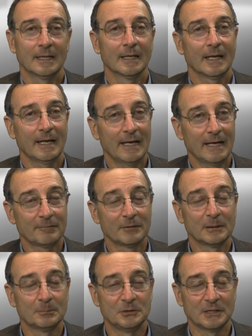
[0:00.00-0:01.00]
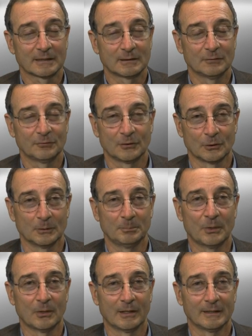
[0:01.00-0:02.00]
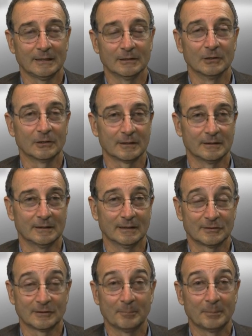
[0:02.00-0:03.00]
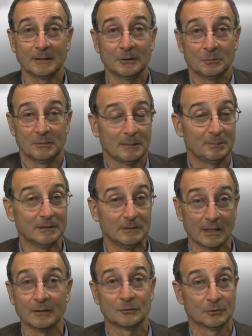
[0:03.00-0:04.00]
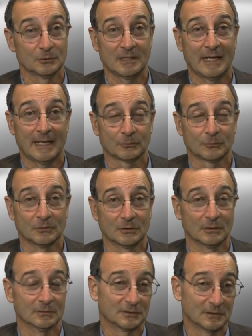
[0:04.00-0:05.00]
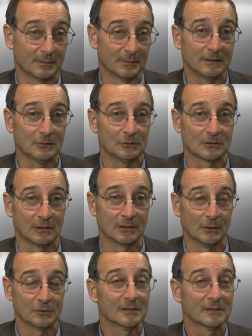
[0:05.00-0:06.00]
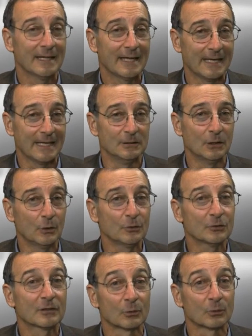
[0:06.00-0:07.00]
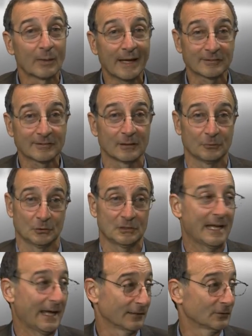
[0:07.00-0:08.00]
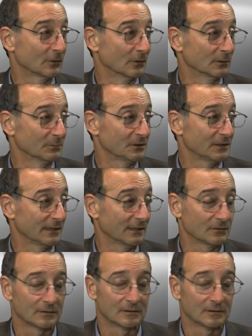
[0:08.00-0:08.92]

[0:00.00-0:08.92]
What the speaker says: have an objective third party look at this, somebody who maybe does your tax return, somebody who's close and knows the rest of your tax circumstance.